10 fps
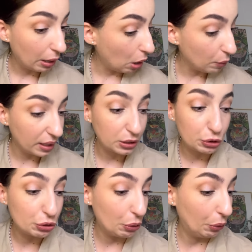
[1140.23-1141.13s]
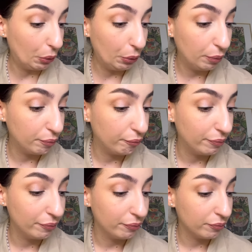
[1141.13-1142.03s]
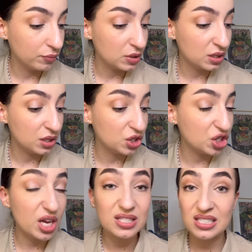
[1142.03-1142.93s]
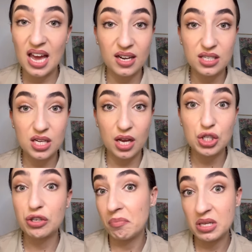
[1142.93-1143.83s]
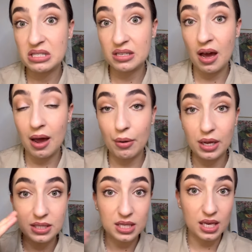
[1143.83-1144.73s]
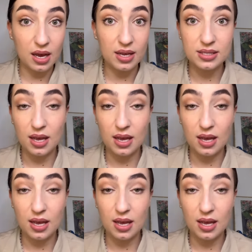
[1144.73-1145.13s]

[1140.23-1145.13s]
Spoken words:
going to just add a touch of mascara to the eyes,